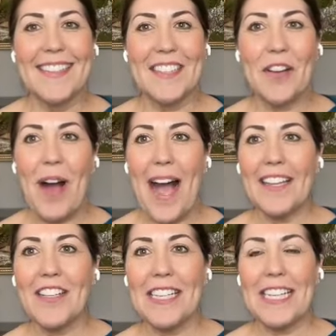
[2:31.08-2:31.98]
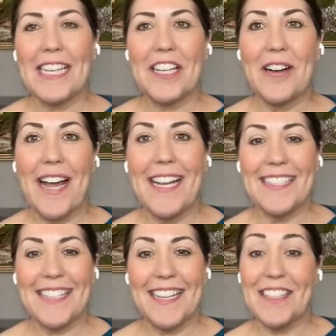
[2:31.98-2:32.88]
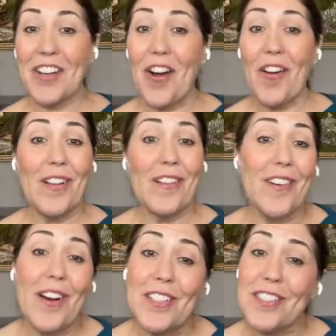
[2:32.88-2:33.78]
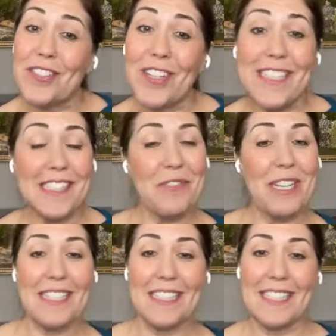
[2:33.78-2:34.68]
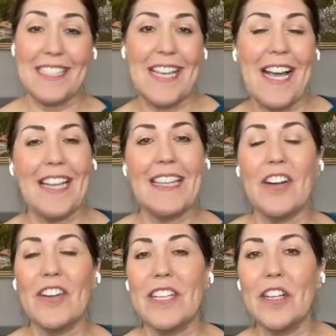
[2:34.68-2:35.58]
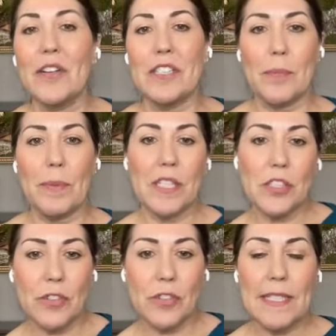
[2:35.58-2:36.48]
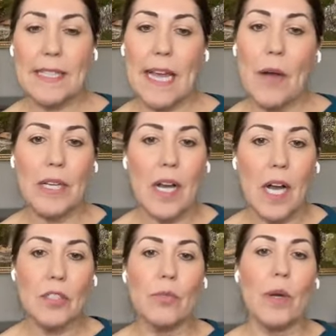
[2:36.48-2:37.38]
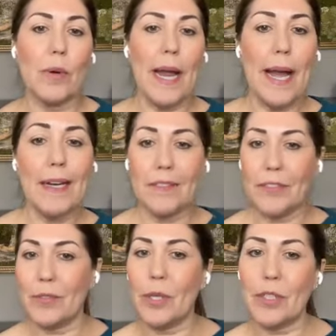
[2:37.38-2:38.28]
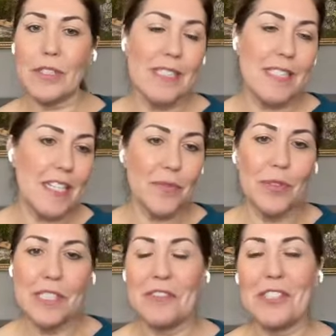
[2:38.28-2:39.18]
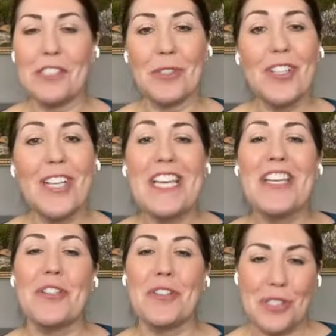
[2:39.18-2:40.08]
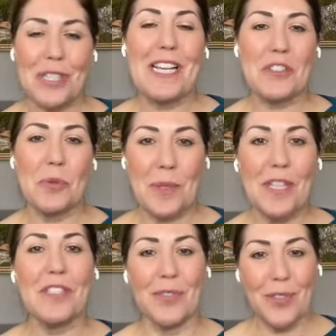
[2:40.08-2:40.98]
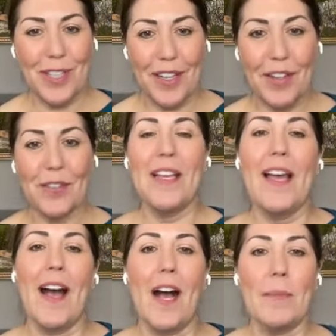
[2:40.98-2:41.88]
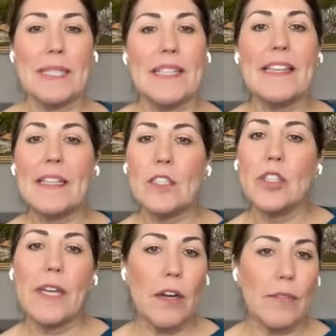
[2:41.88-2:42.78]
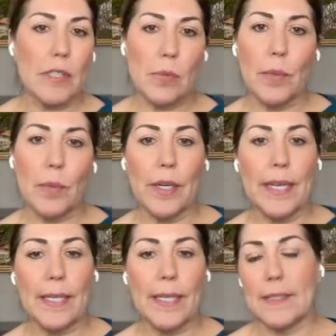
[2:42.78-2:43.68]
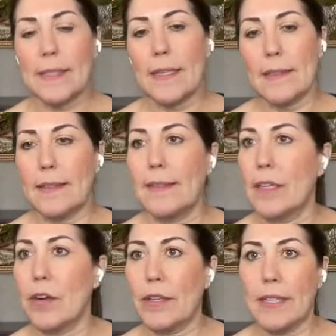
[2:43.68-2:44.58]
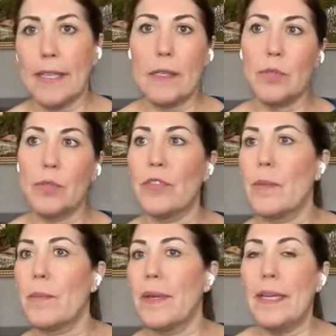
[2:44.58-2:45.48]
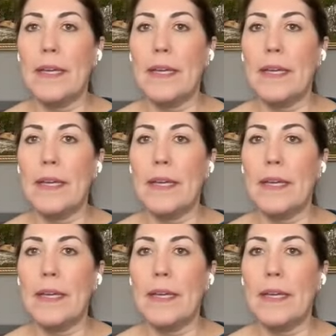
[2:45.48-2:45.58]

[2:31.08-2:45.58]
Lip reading: So I look at ego as it's all of our strengths and weaknesses. I think our ego is our biggest strength. It's how we got to where we're at. If you are a successful individual, you're successful because of your ego. It's the thing that took care of us when we were kids. And it keeps you from